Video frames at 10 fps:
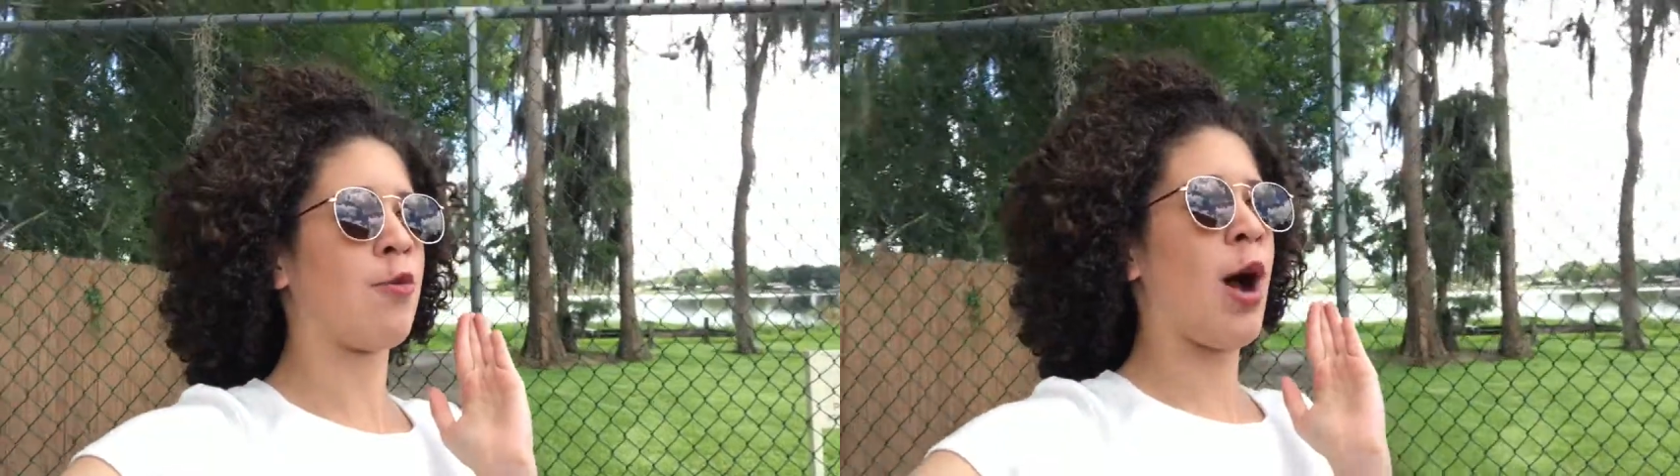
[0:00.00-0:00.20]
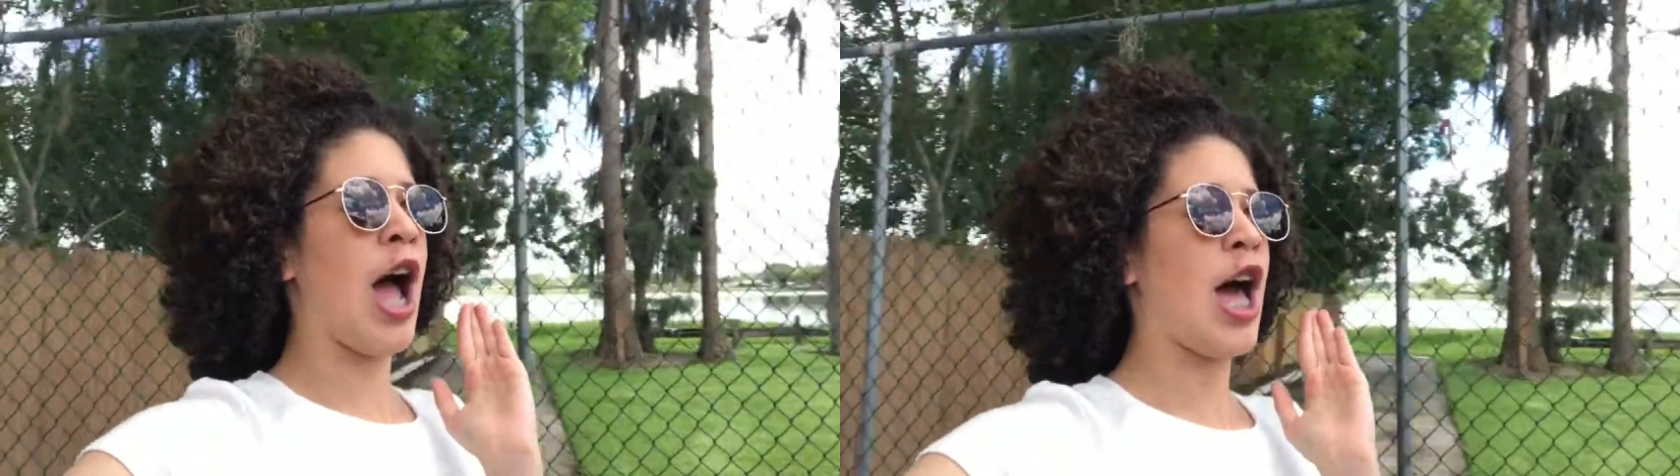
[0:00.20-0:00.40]

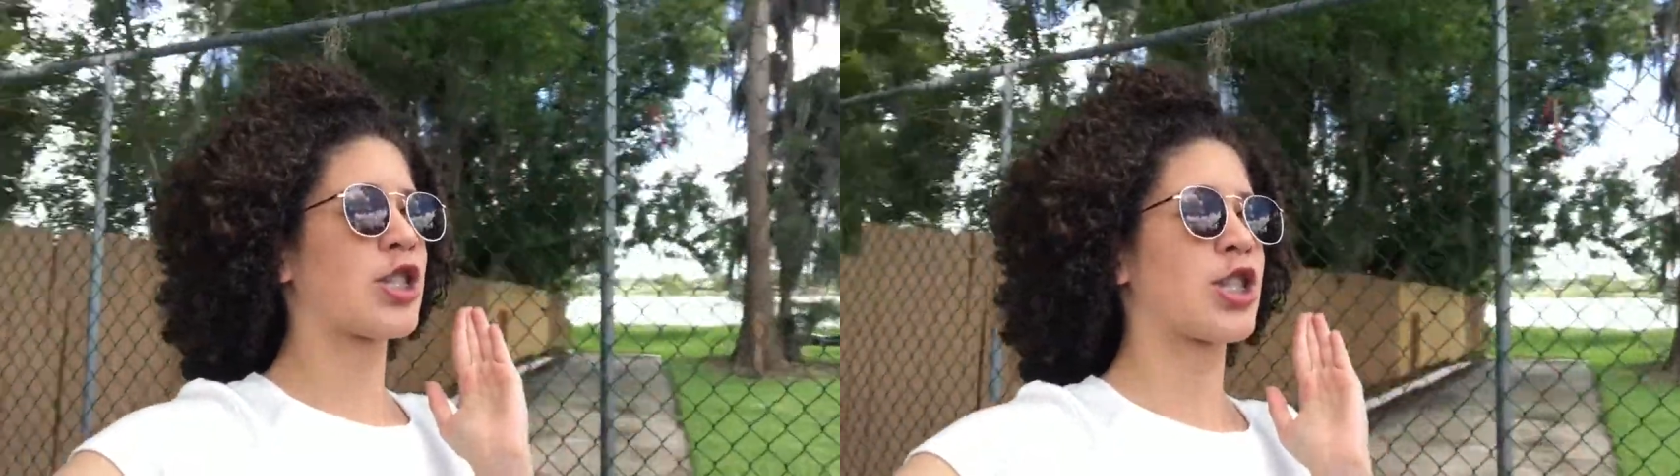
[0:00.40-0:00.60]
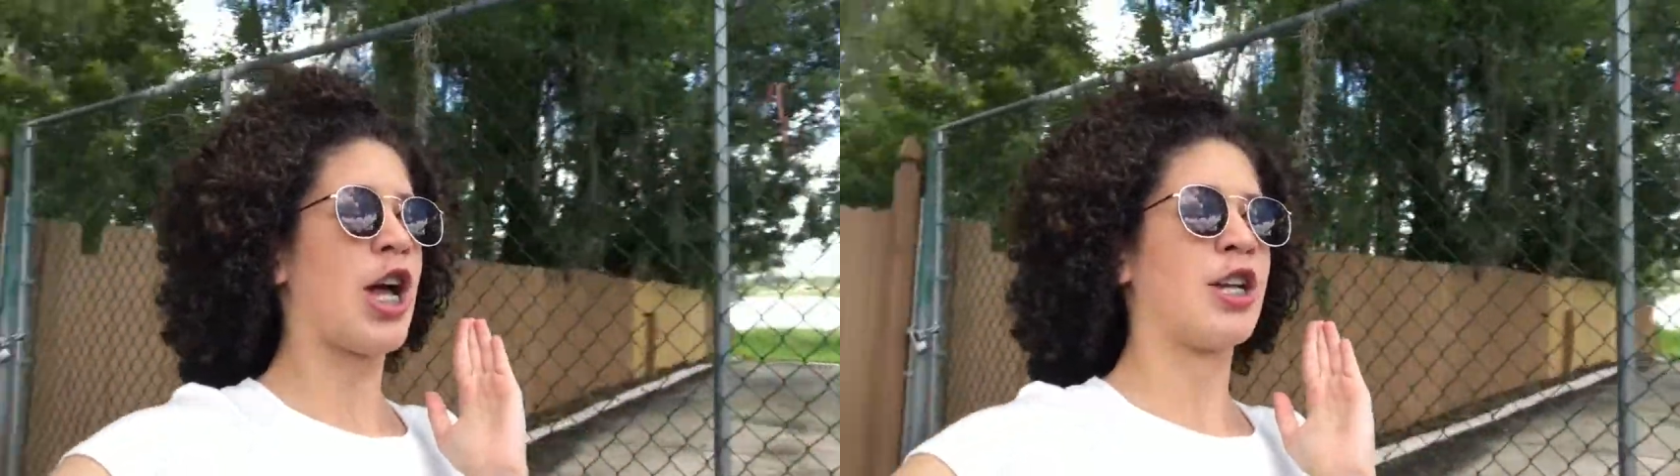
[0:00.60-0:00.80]

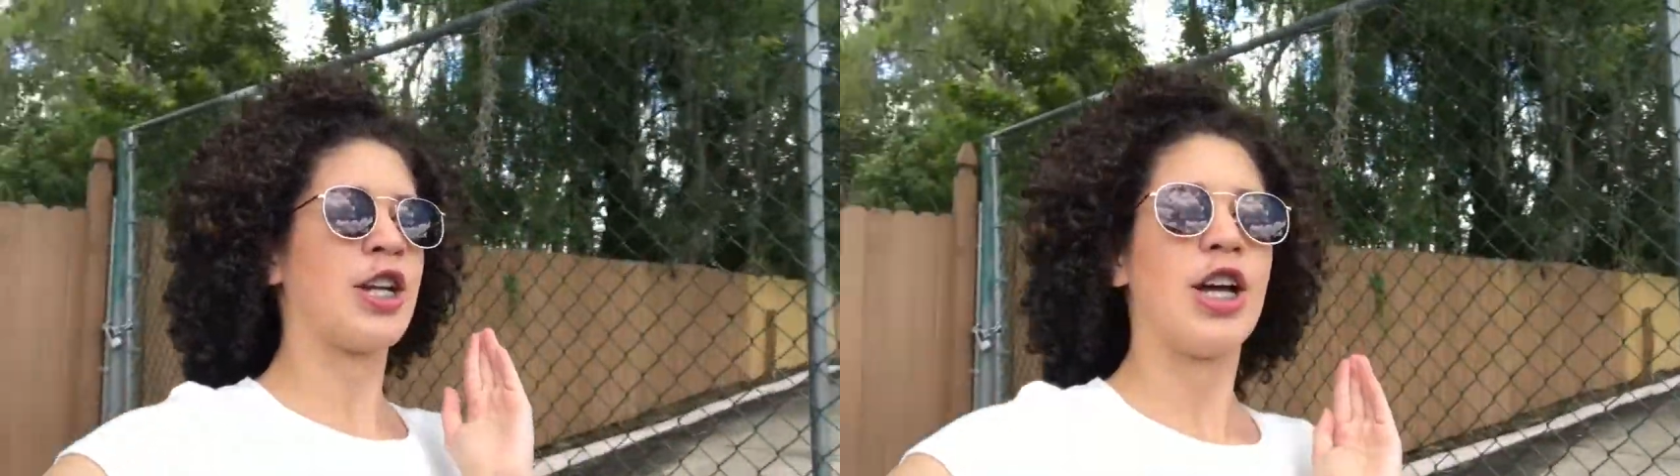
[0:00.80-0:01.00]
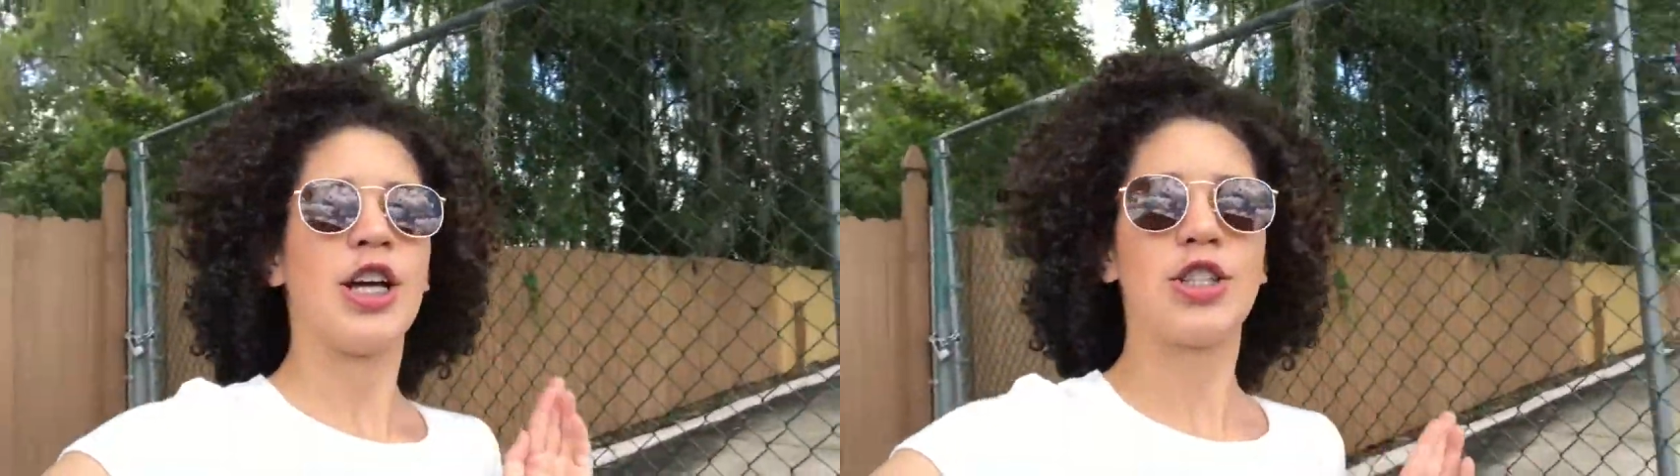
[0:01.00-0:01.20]
West, and
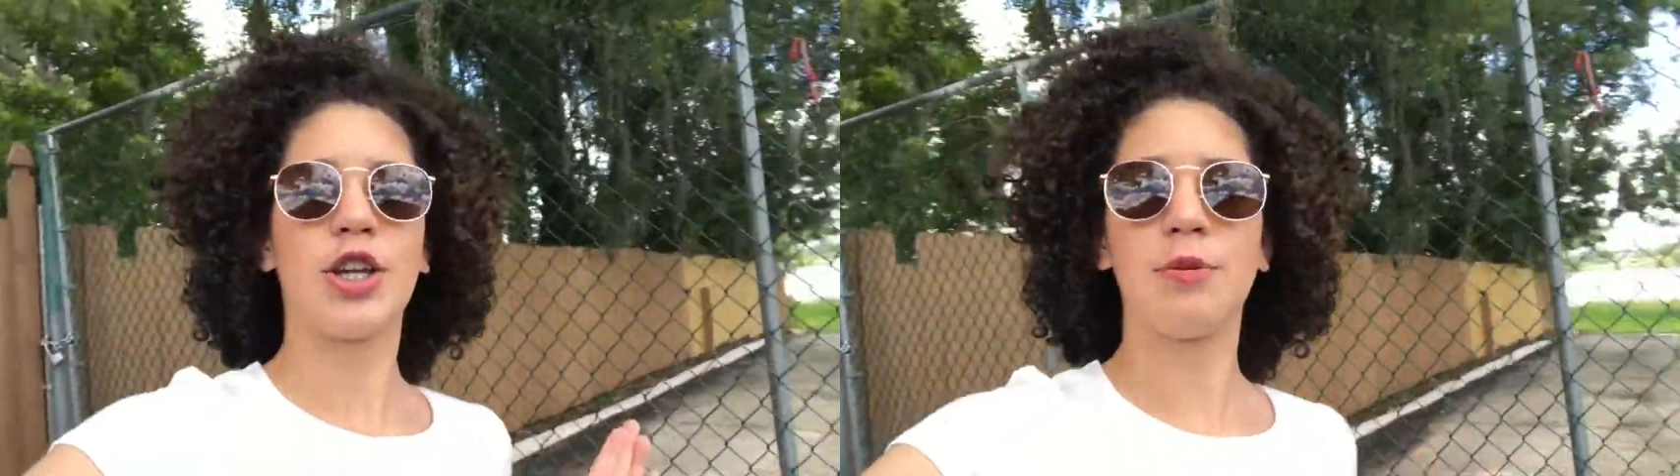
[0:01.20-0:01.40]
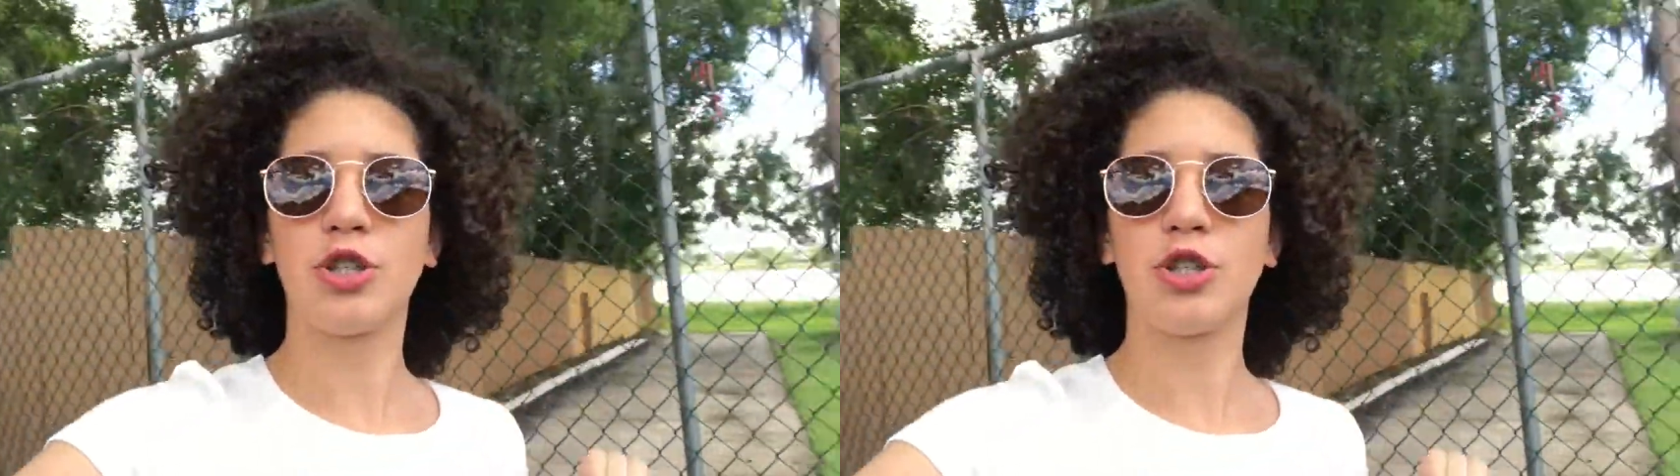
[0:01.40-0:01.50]
it's gonna be